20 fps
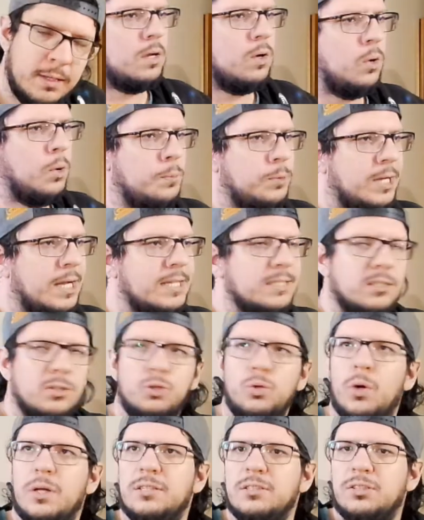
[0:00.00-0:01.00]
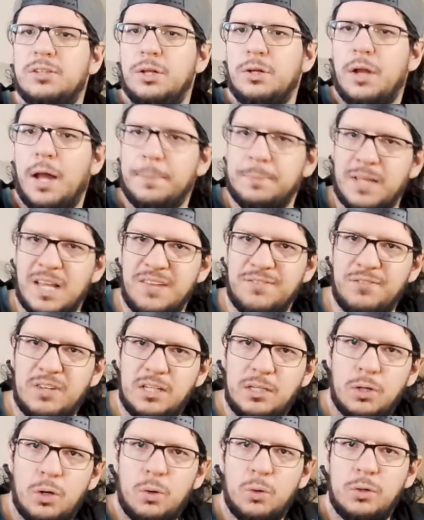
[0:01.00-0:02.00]
Hope you guys enjoyed this little update
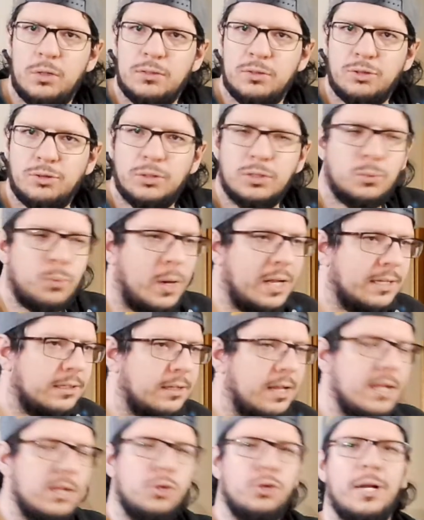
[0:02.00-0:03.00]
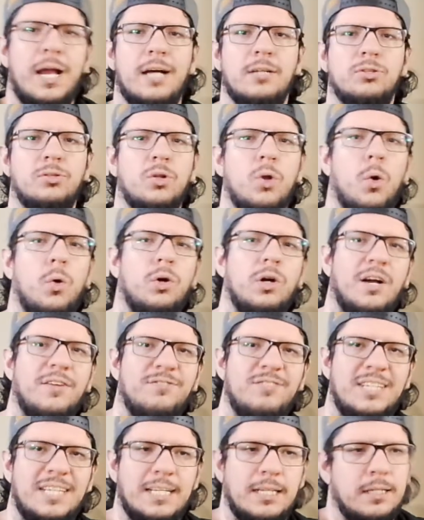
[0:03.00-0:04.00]
video. Just wanted to let you guys know of
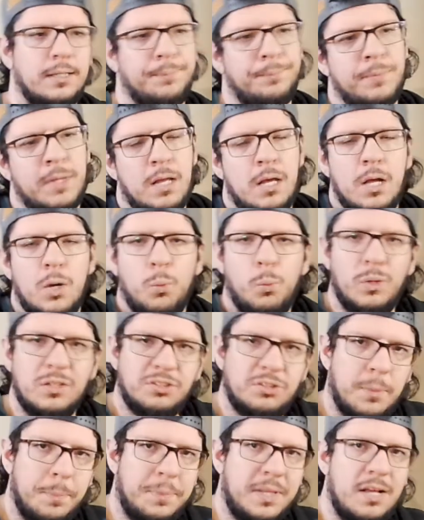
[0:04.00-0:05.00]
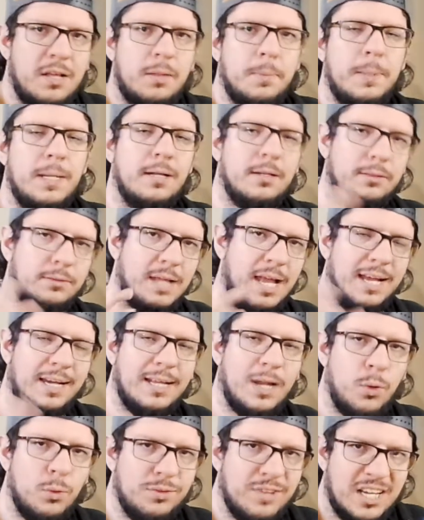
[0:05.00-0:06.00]
the wisdom teeth being taken
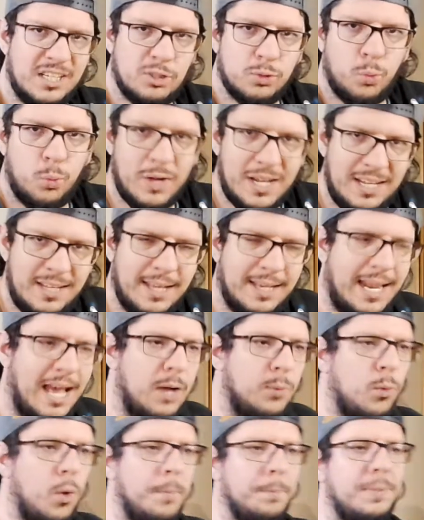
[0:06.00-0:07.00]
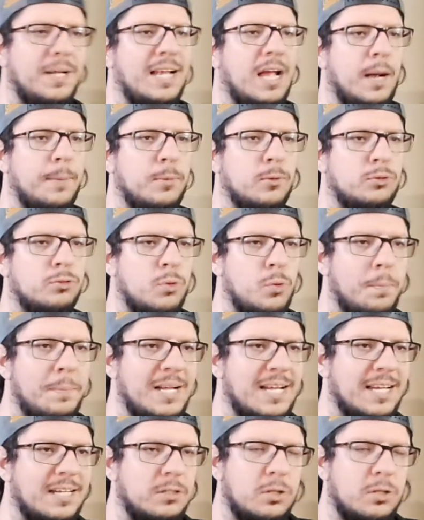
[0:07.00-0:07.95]
out next week and I won't be able to be in